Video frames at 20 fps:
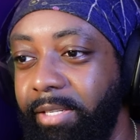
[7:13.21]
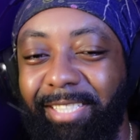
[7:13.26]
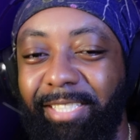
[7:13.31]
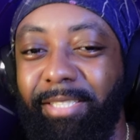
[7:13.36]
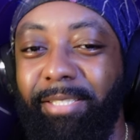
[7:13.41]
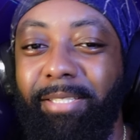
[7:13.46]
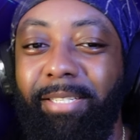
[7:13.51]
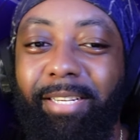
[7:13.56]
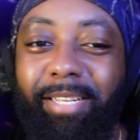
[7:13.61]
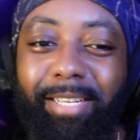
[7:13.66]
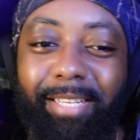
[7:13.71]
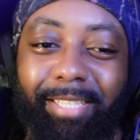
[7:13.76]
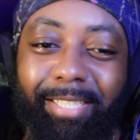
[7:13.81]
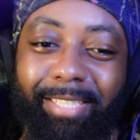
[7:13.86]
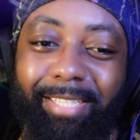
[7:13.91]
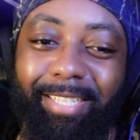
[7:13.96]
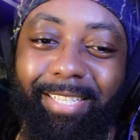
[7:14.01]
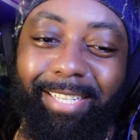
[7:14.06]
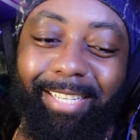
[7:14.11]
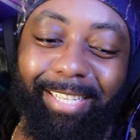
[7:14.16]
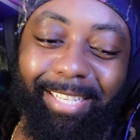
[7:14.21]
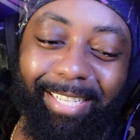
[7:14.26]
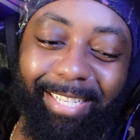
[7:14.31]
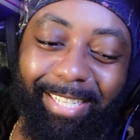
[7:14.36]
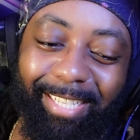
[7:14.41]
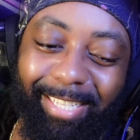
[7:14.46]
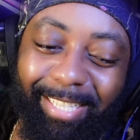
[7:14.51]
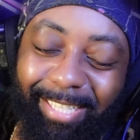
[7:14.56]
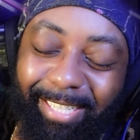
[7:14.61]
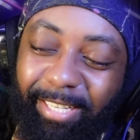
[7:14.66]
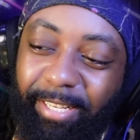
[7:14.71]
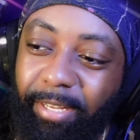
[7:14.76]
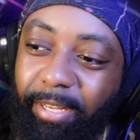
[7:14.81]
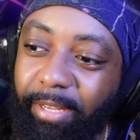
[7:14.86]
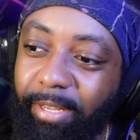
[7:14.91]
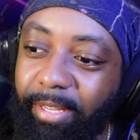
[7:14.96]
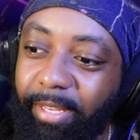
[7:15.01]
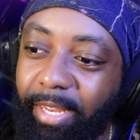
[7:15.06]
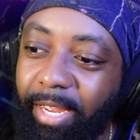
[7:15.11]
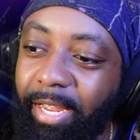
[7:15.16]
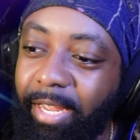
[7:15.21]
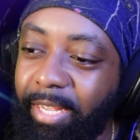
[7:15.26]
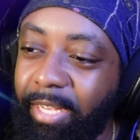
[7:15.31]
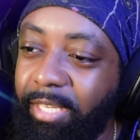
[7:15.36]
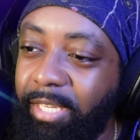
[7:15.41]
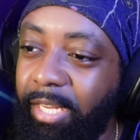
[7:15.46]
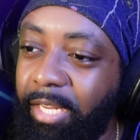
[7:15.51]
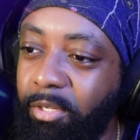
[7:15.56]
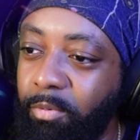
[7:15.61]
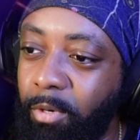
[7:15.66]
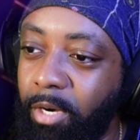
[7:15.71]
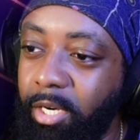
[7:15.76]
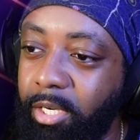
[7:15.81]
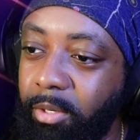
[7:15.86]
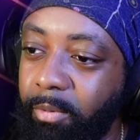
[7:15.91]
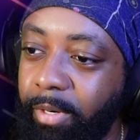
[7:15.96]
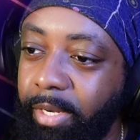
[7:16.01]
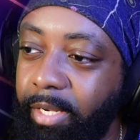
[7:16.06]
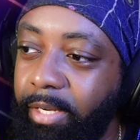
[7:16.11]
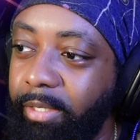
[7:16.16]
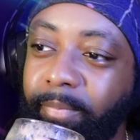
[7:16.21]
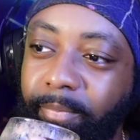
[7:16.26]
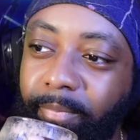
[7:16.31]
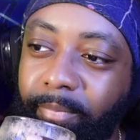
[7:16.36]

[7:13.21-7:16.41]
He gets the shit fixed later on, though, don't he? Gets, he's walking around.